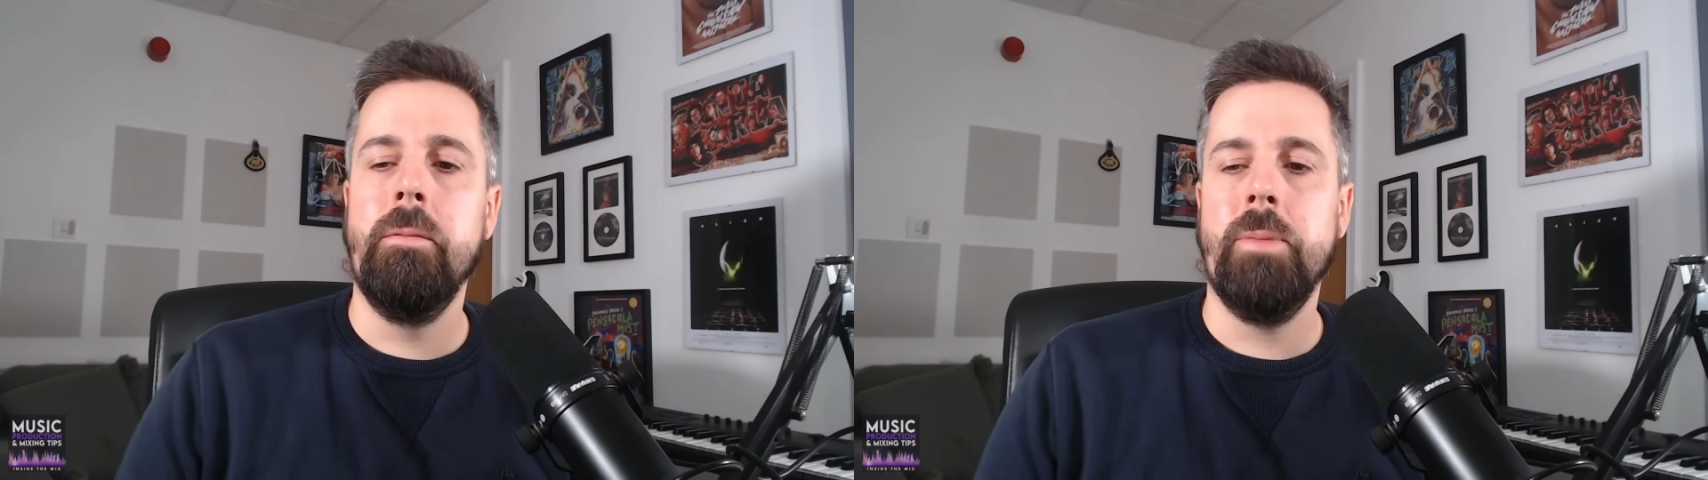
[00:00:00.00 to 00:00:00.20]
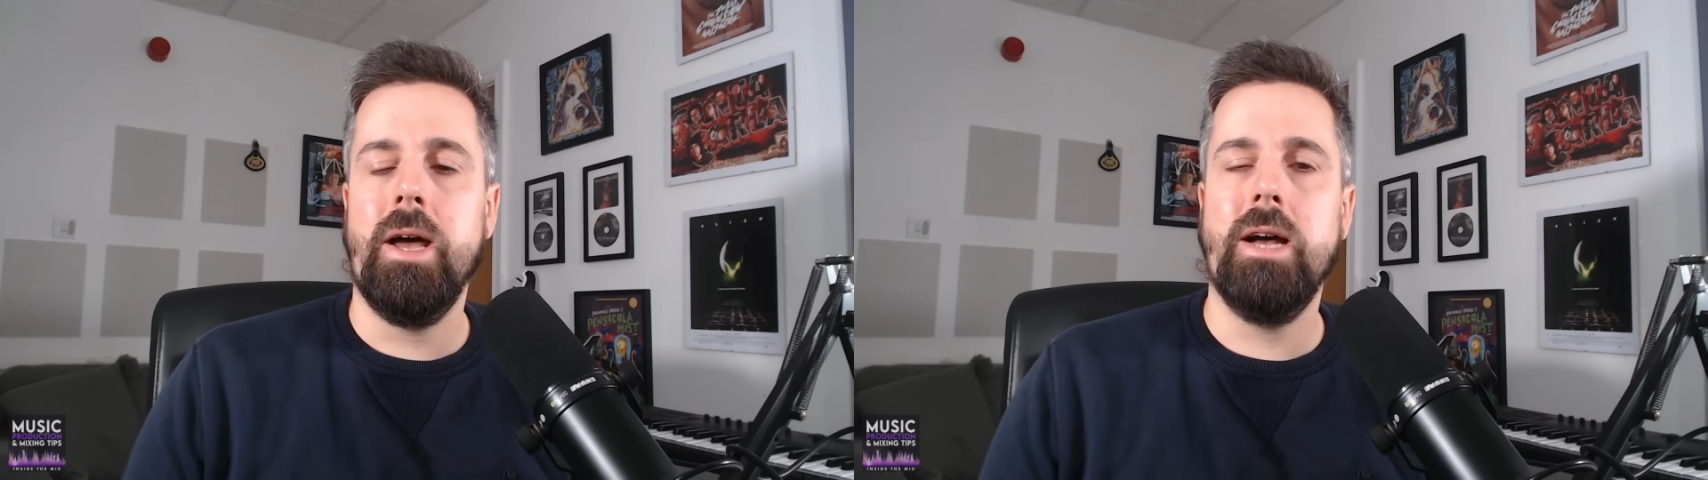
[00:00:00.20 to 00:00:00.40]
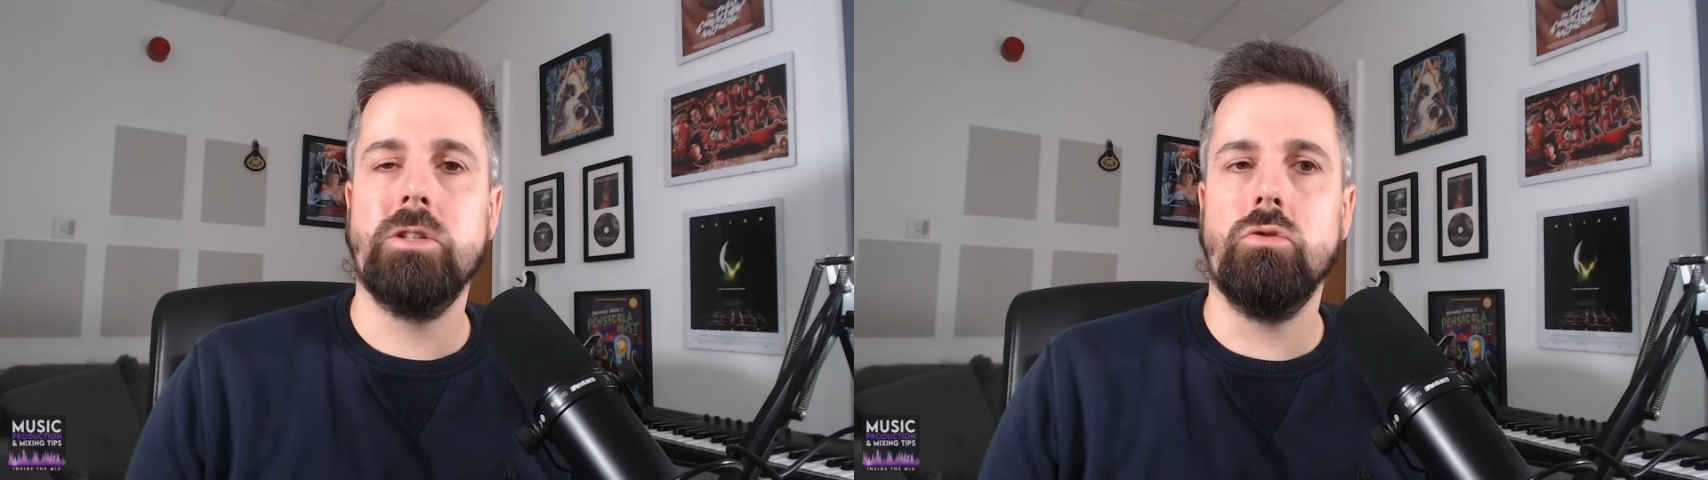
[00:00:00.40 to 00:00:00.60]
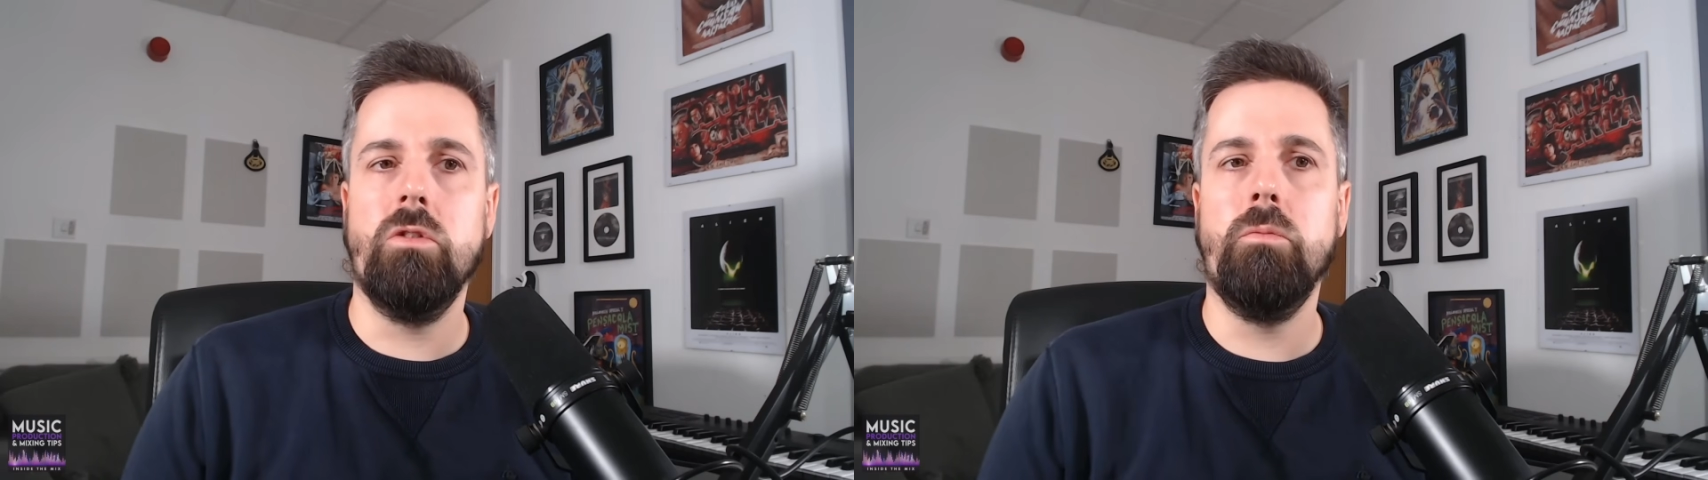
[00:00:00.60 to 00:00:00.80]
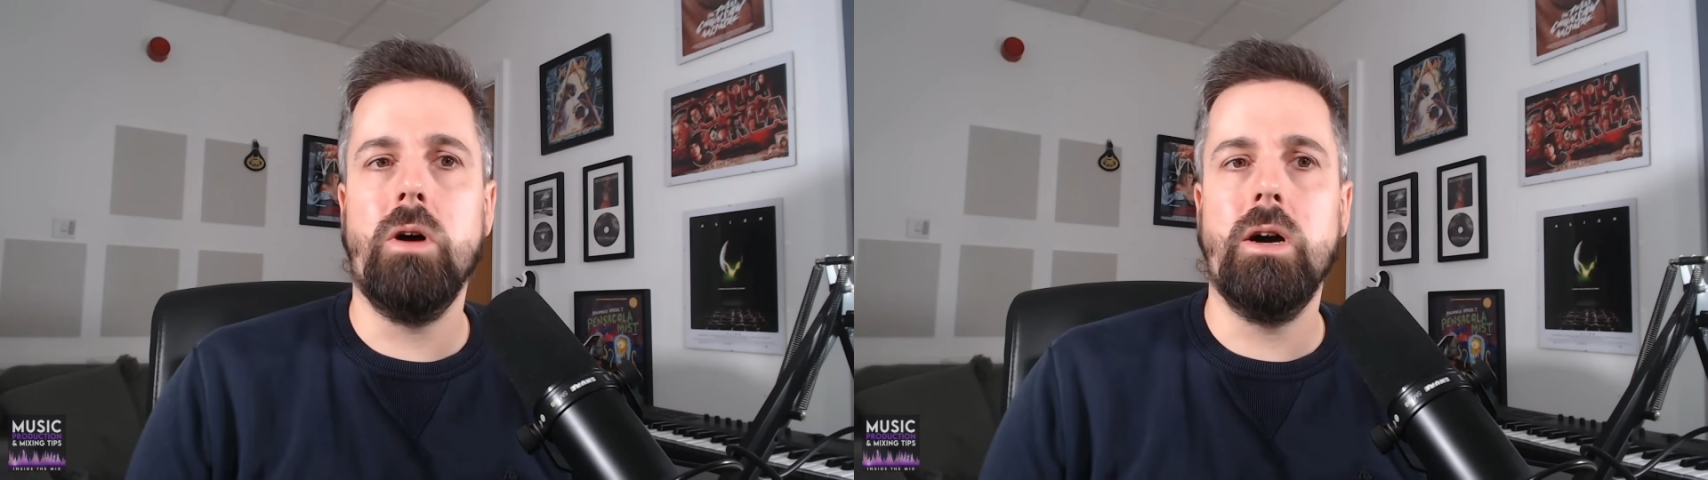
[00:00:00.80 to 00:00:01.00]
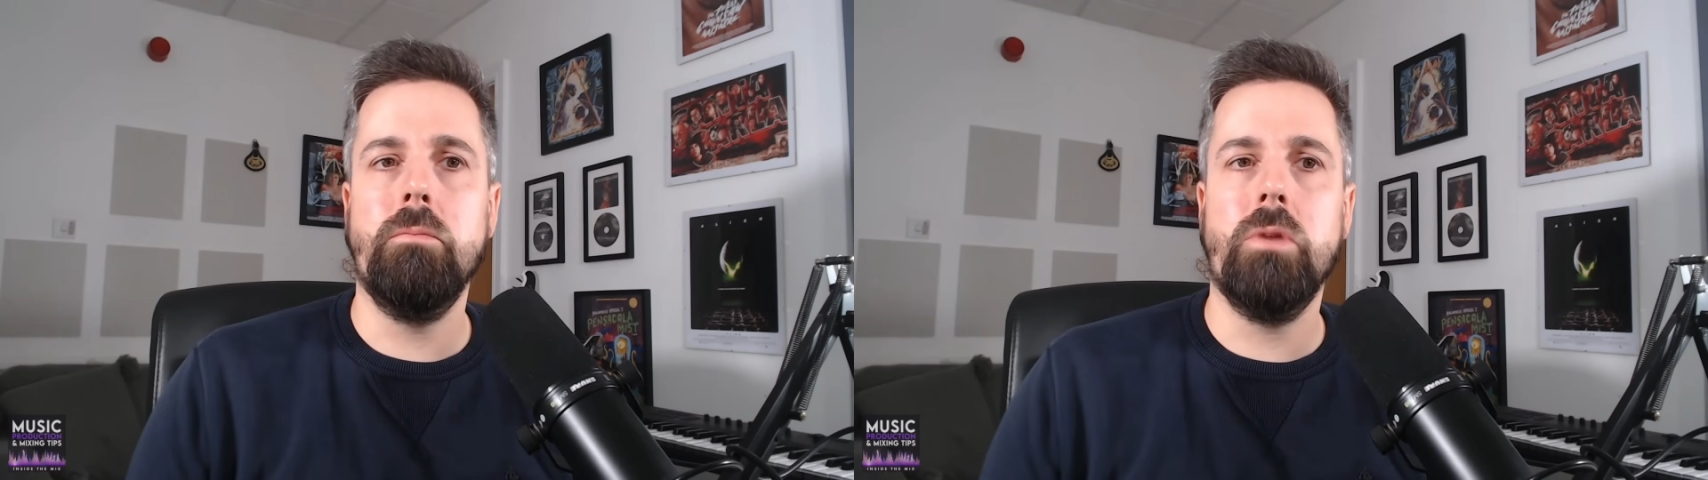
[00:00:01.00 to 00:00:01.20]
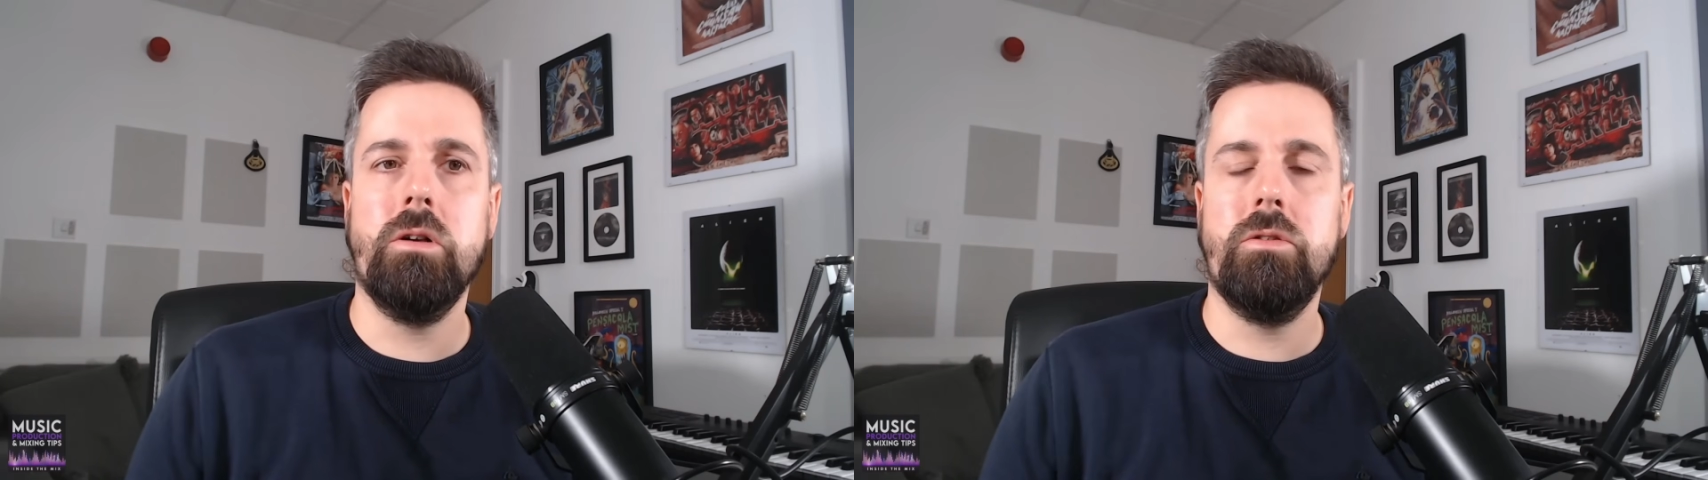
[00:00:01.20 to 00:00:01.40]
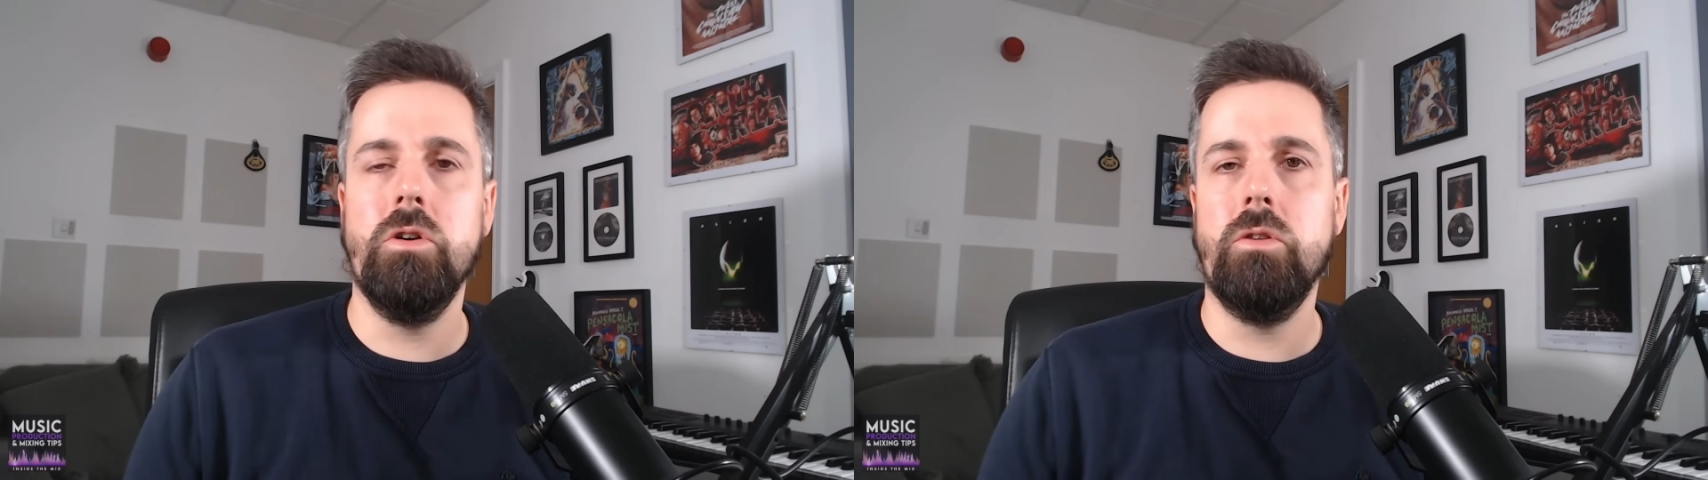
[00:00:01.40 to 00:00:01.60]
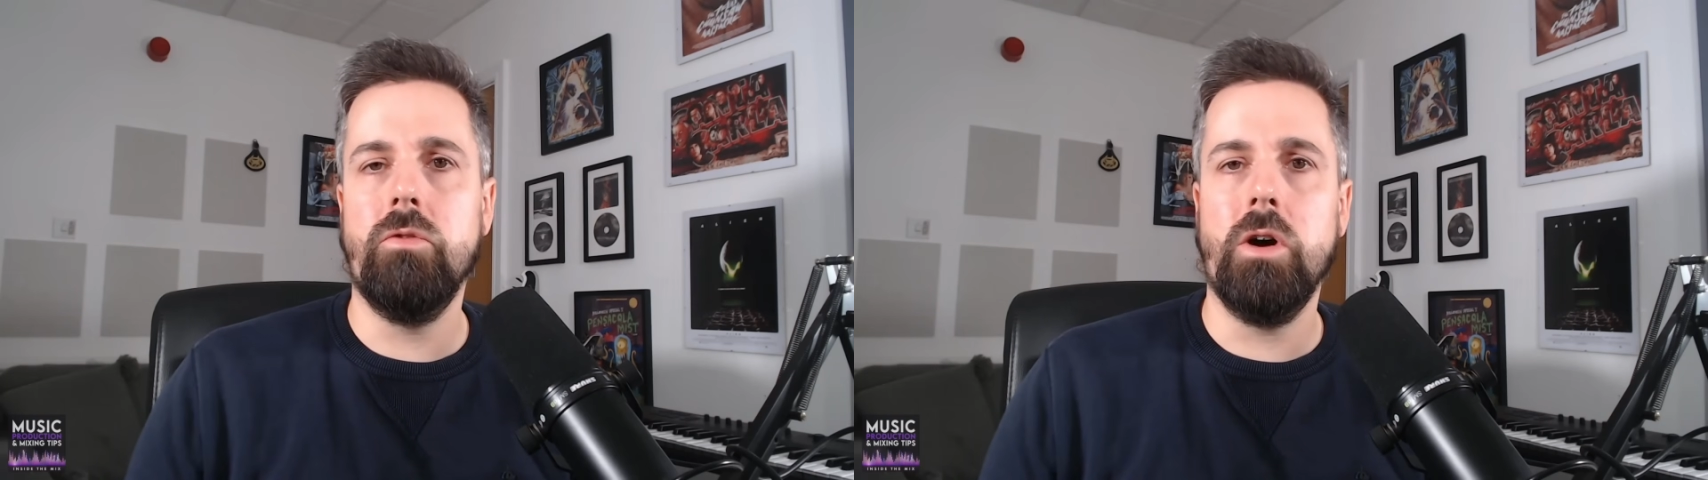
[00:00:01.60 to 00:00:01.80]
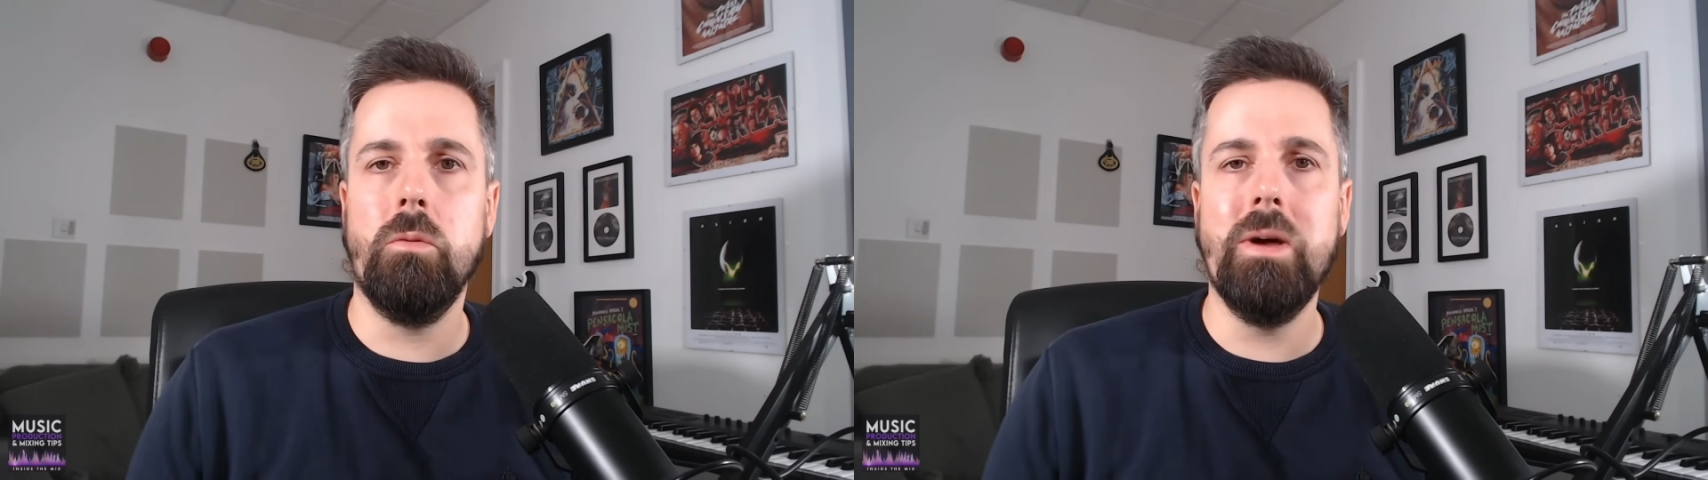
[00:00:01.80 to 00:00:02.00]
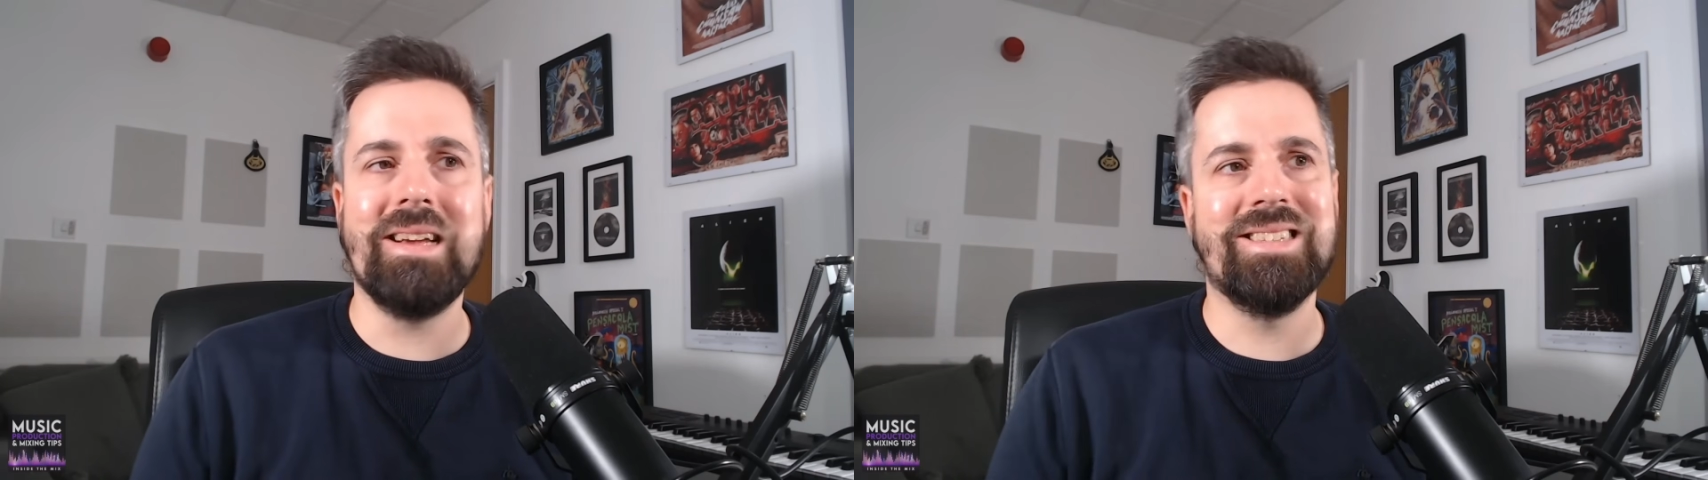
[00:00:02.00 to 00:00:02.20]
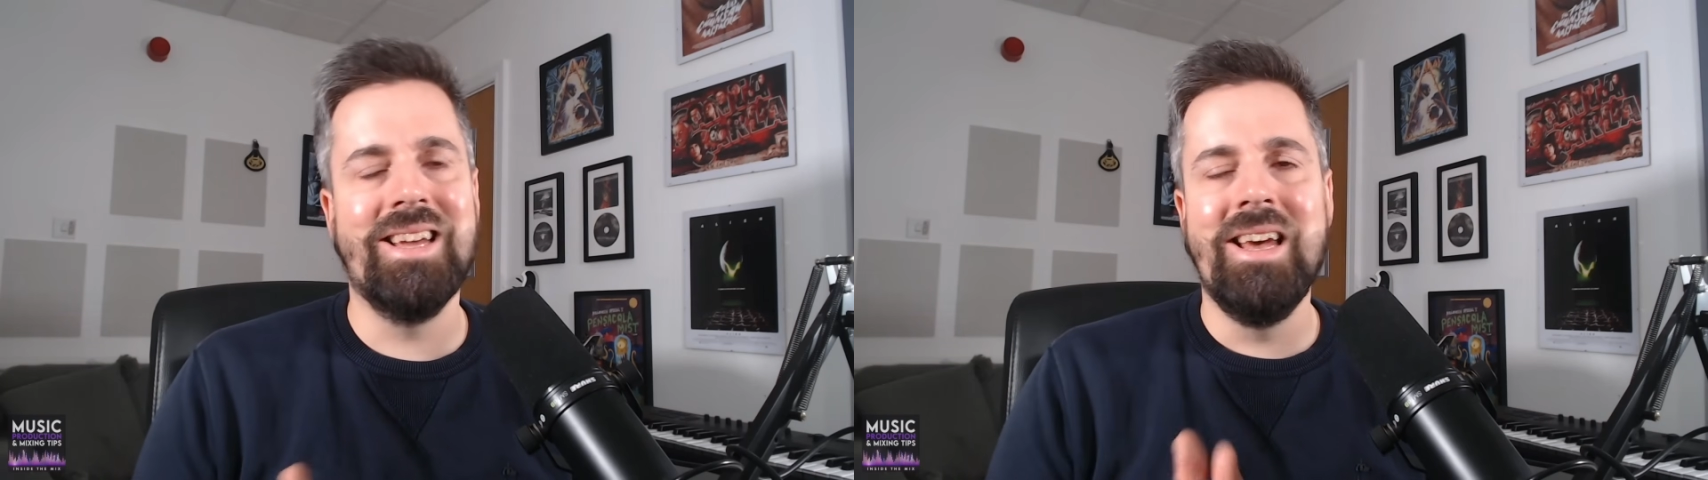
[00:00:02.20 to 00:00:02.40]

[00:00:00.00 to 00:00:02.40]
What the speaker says: and sort of my third and final mix.